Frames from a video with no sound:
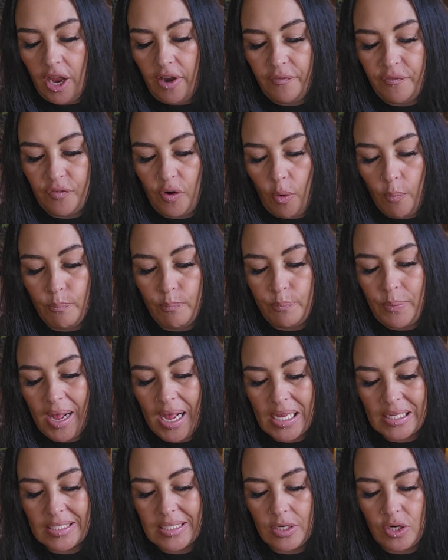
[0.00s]
from
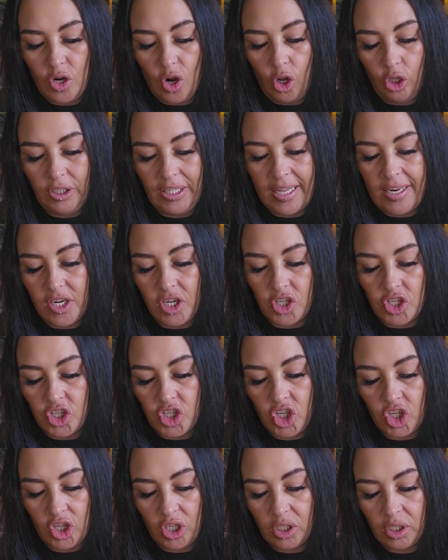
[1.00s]
past
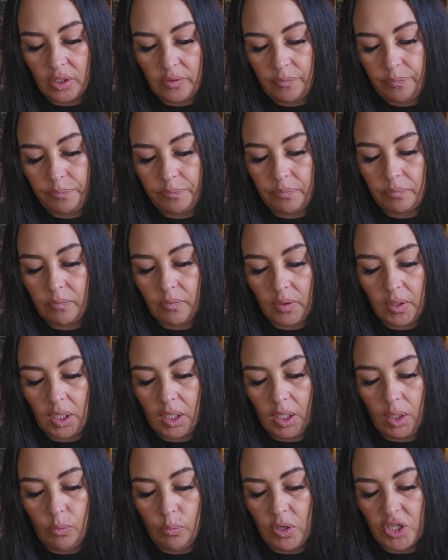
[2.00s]
knowledge,
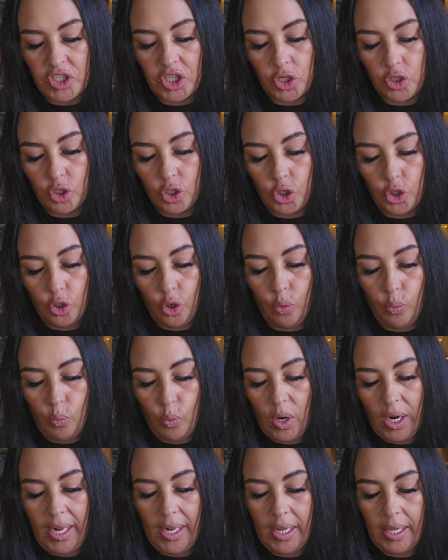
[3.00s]
which I don't know
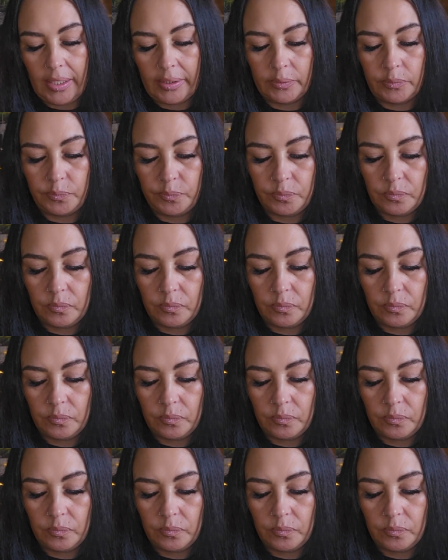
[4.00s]
why.